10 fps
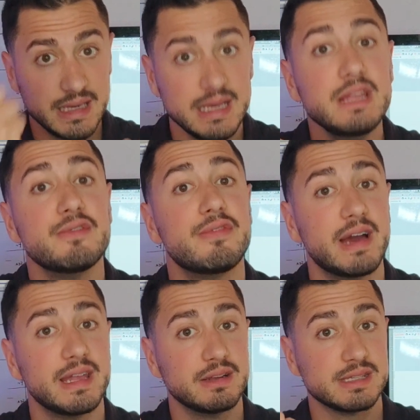in
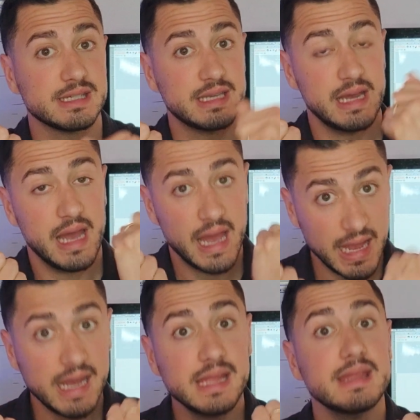finance
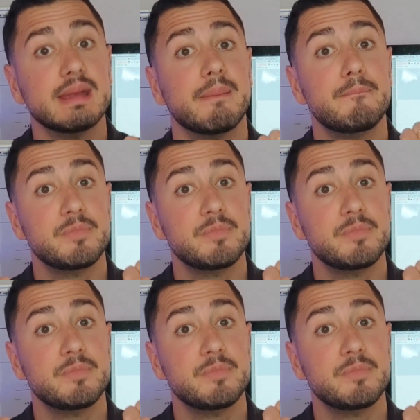and